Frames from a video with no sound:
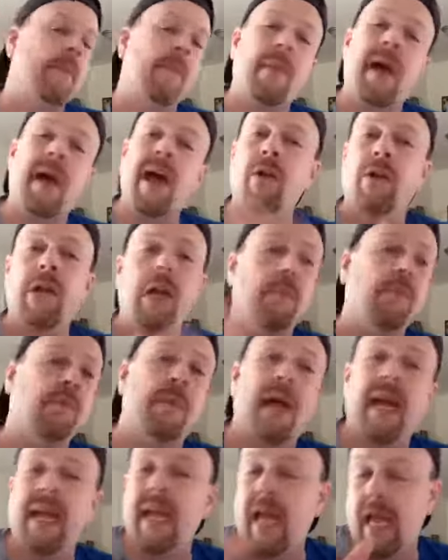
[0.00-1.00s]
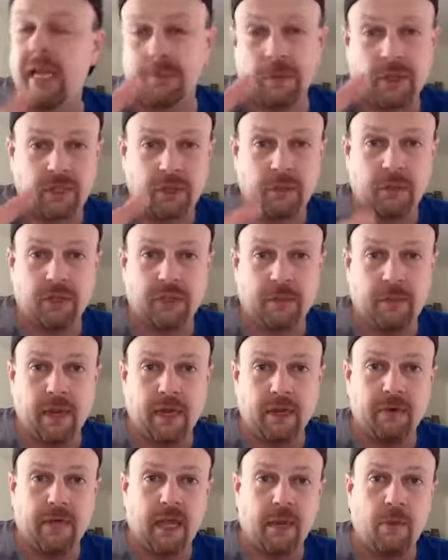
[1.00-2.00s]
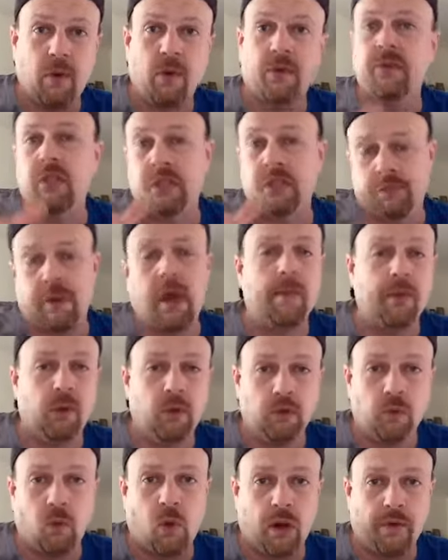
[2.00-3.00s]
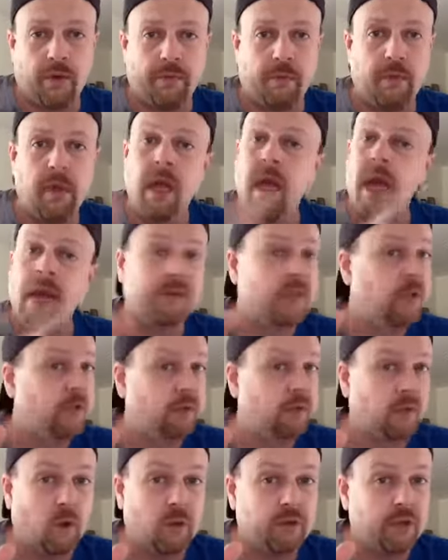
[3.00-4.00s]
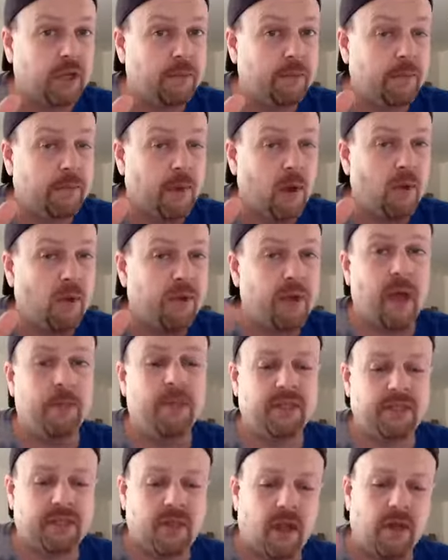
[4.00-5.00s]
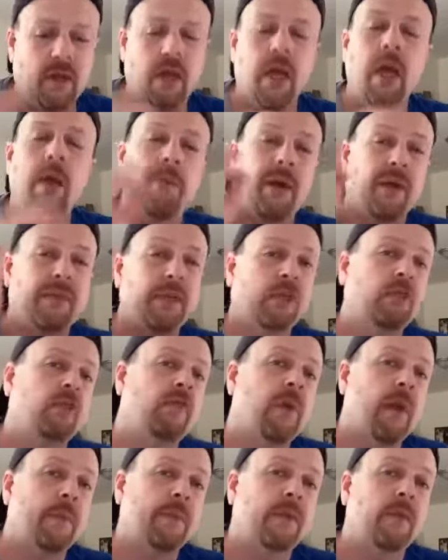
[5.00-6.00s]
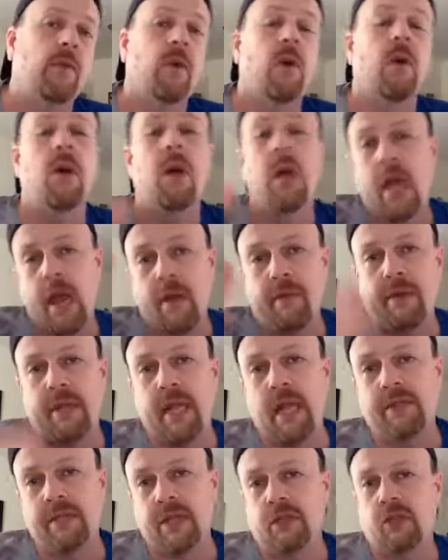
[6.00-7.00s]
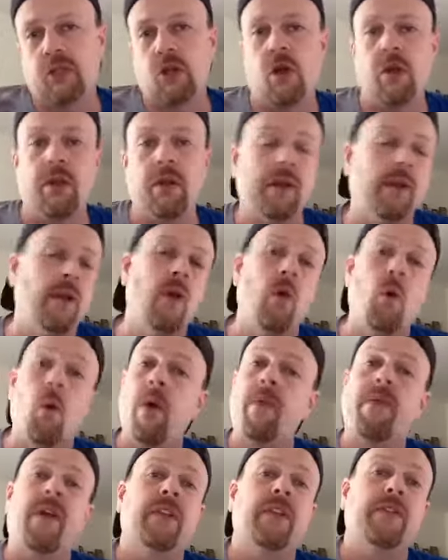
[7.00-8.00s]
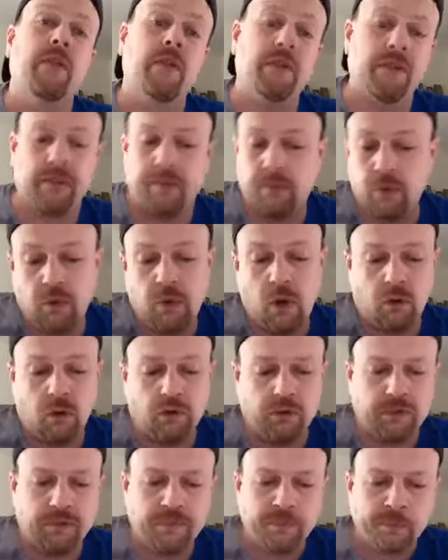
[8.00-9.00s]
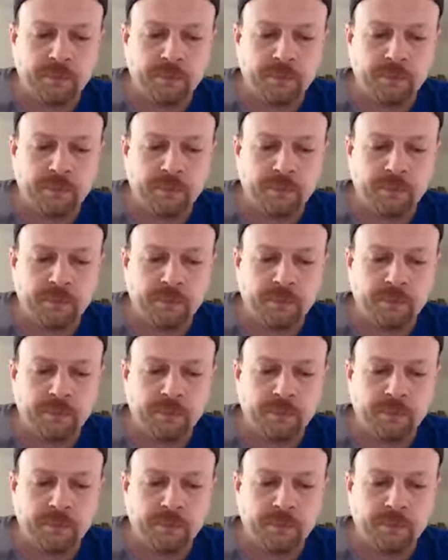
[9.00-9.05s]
I don't care. But Becky, as much as I want to see Becky retain both, she's probably losing one of them. If she holds on to both, I'll be stunned. But I think she drops to Raw and retains against Charlotte, or vice versa. Who knows?